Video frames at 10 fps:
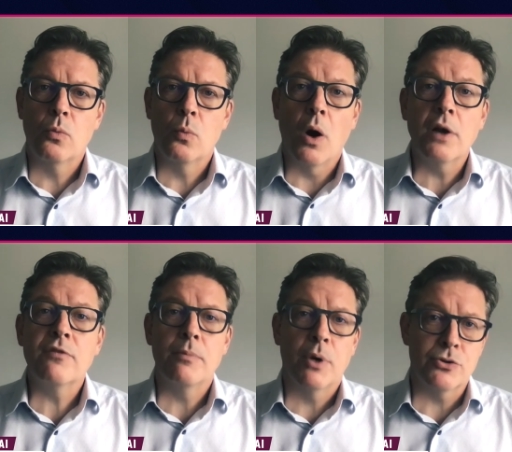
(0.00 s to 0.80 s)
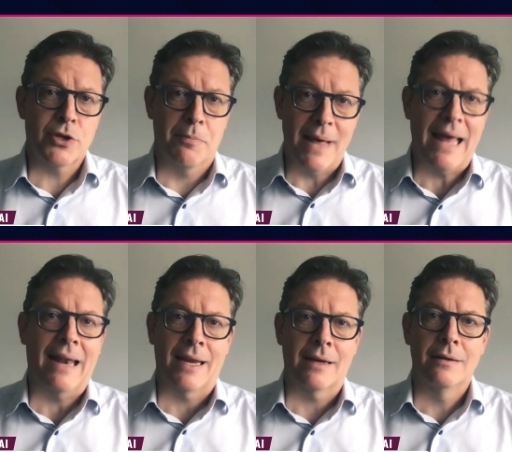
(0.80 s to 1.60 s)
one of the most
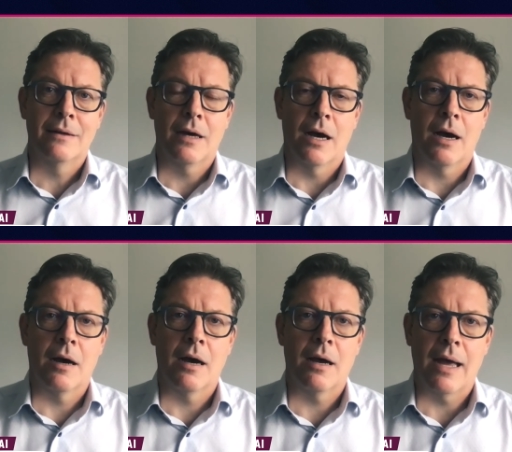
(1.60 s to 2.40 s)
compelling uh,